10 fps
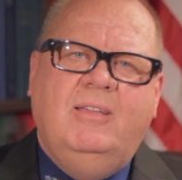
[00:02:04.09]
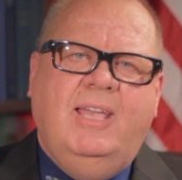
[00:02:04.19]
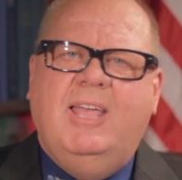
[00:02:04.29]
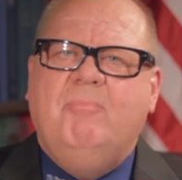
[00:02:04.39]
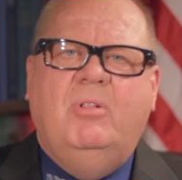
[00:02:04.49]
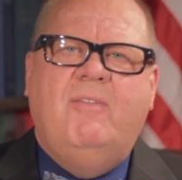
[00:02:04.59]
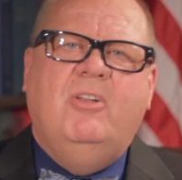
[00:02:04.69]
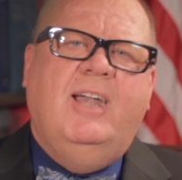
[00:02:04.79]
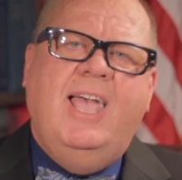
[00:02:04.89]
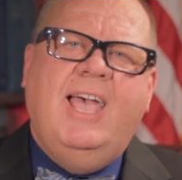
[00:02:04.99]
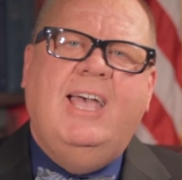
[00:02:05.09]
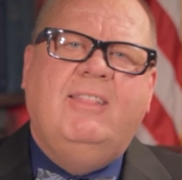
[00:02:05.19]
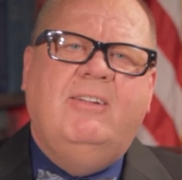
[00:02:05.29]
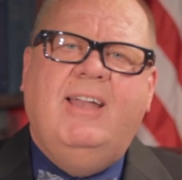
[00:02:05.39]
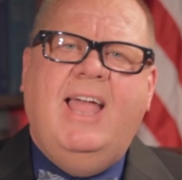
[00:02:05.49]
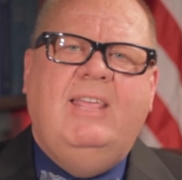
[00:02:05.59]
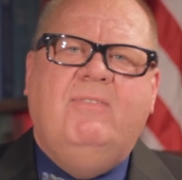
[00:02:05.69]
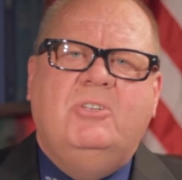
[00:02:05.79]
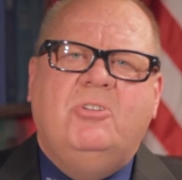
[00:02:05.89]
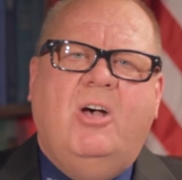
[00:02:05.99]
And believe it or not, they're not
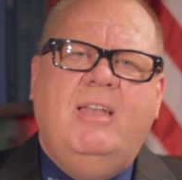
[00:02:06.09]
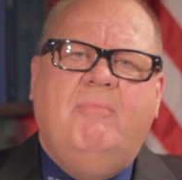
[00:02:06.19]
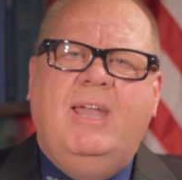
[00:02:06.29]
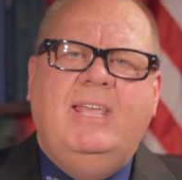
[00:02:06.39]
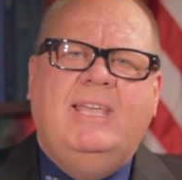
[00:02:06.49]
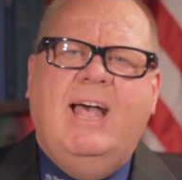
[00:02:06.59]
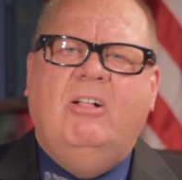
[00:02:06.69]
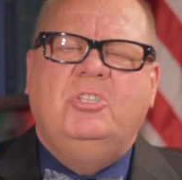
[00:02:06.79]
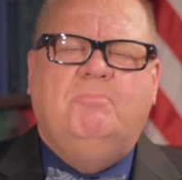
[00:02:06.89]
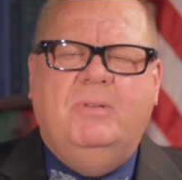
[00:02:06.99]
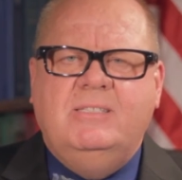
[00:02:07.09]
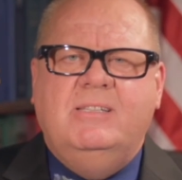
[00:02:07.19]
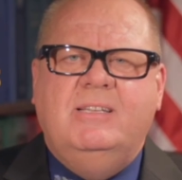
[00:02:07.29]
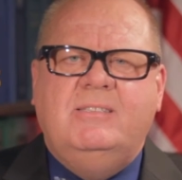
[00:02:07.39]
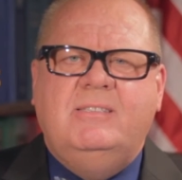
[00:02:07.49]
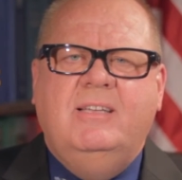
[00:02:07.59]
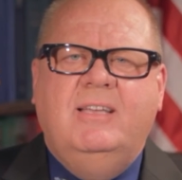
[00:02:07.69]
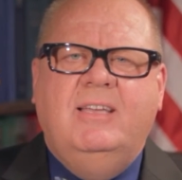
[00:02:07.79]
even taught in many college business